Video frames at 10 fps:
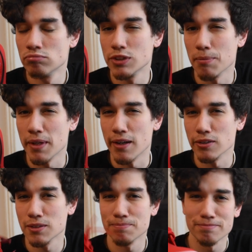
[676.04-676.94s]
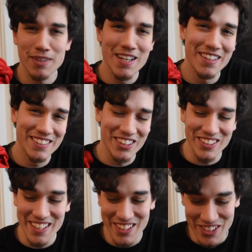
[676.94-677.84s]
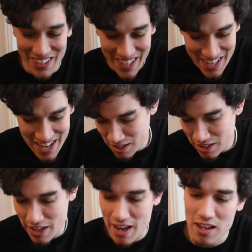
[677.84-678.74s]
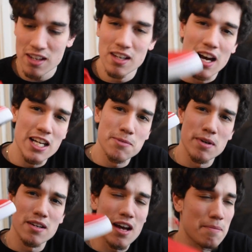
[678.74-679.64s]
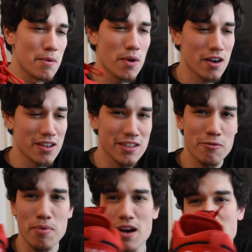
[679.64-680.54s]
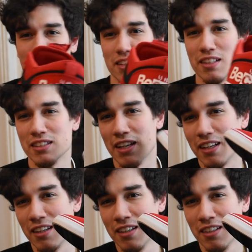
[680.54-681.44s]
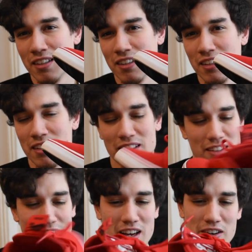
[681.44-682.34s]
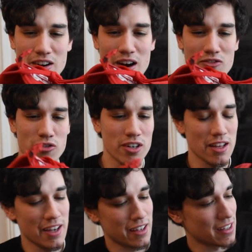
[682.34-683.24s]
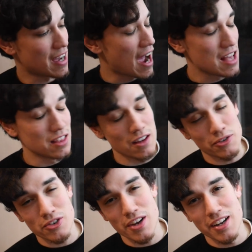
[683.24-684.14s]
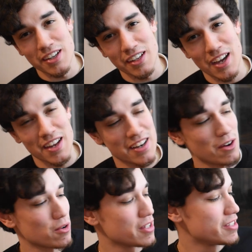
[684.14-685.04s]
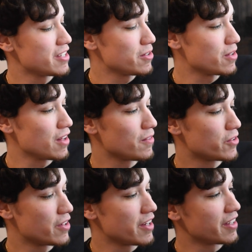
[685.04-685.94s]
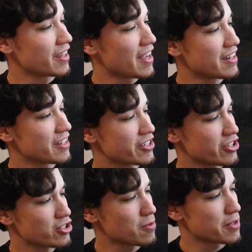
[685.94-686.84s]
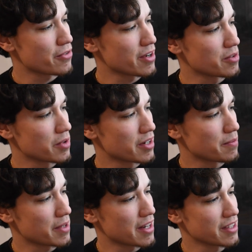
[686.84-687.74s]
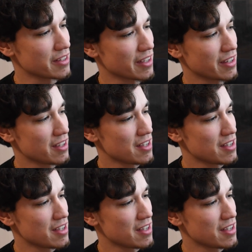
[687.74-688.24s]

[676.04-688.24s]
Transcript: something else. So stay tuned. So yeah, I've been working on different products because, like, I don't know. I love creating, and I will continue to love creating. And it's just so much fun when I'm getting like